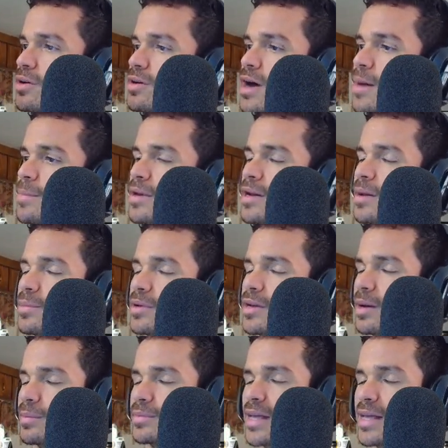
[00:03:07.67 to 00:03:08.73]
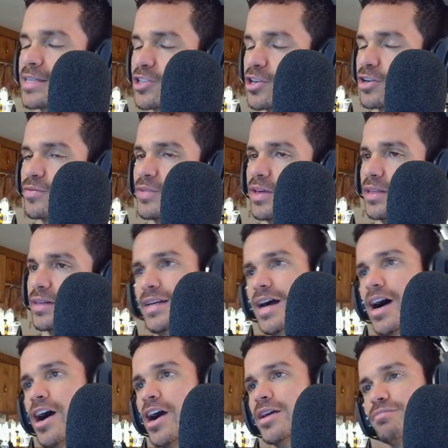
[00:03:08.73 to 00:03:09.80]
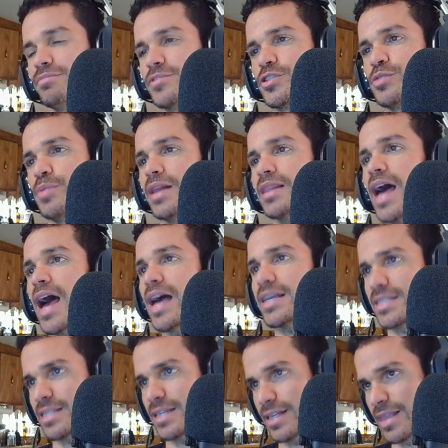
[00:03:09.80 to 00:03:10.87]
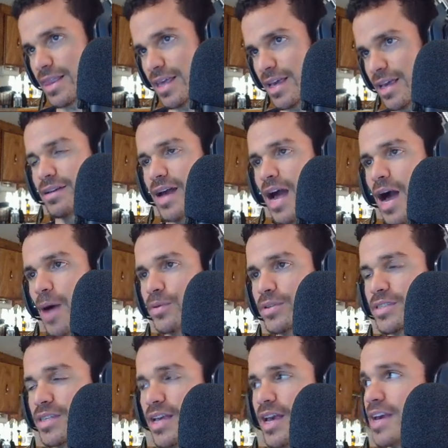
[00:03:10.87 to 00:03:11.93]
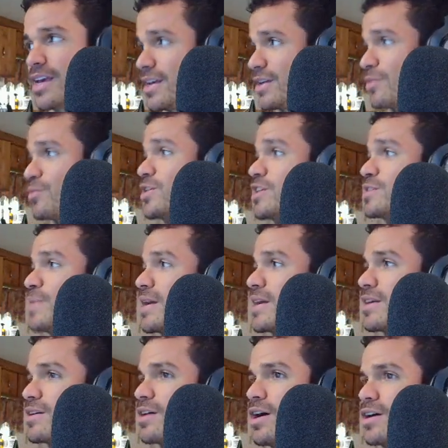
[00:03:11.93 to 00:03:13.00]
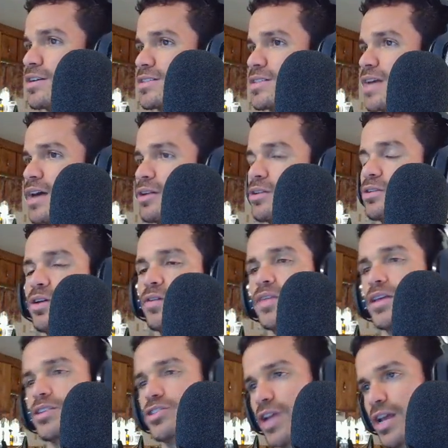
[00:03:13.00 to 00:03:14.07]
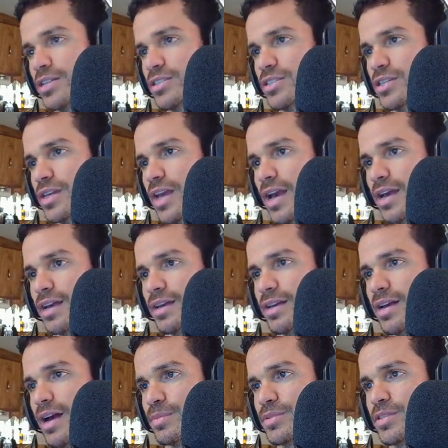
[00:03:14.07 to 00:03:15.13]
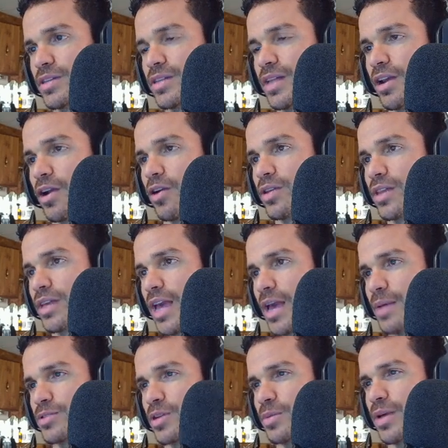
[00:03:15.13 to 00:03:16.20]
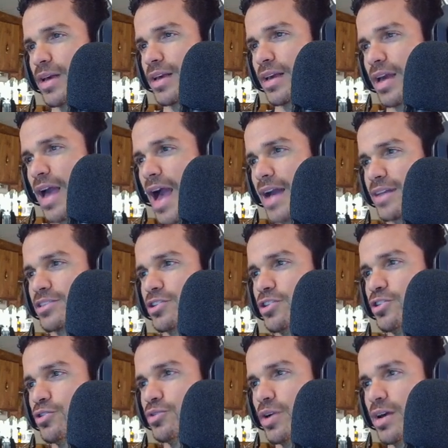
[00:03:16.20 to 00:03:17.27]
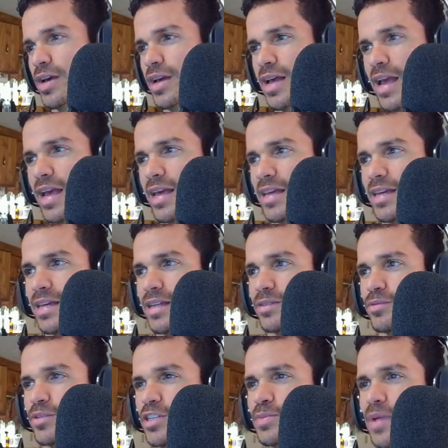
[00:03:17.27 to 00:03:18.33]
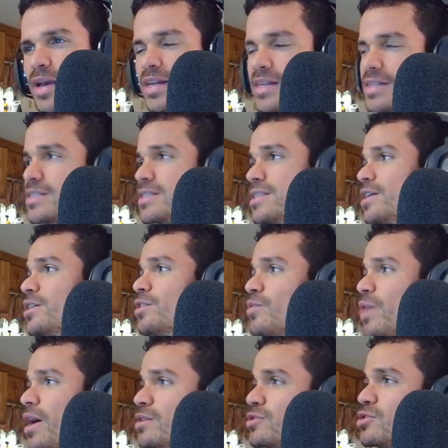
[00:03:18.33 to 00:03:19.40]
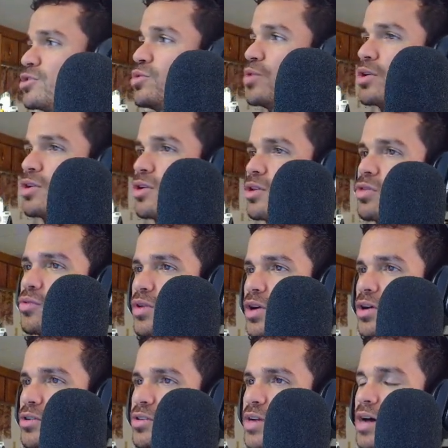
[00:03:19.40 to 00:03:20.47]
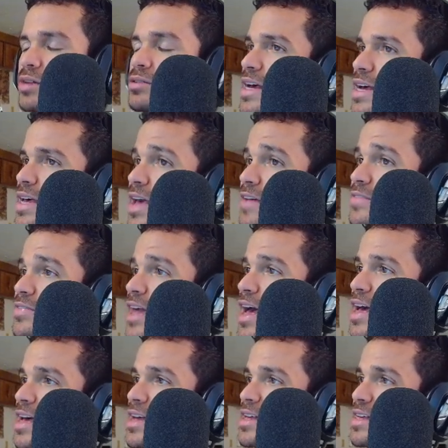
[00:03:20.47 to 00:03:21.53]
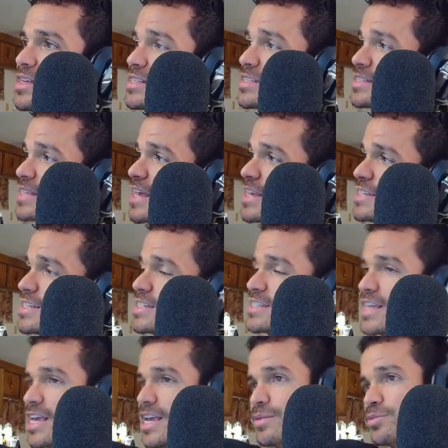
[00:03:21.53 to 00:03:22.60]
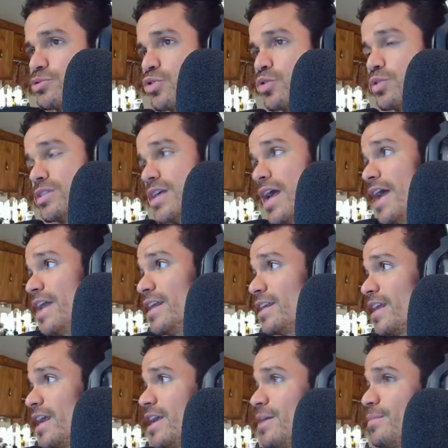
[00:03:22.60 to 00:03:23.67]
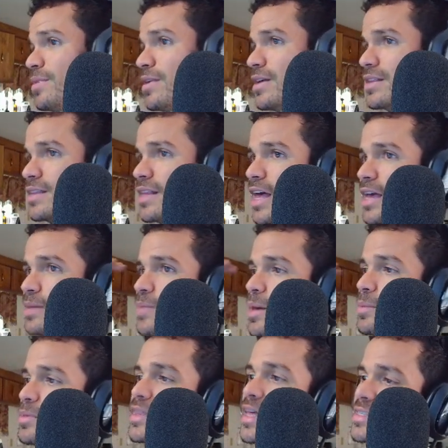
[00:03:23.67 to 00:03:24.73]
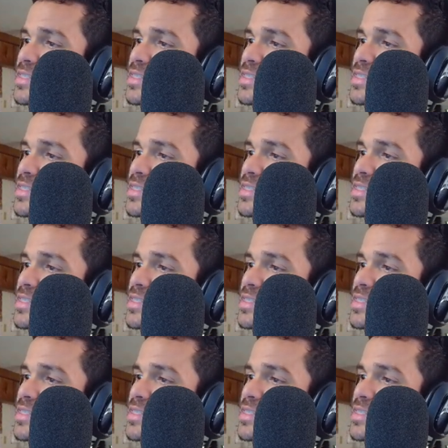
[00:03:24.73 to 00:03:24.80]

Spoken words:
up and up and up. That's a good feeling. All right, so my last thing, I would say respecking costs. I don't know if they changed it yet. I'm still in like early game, so I'm like Act 2, and respecking is still around 200 to 300. I don't know if that stays the same towards end game, and like maybe that's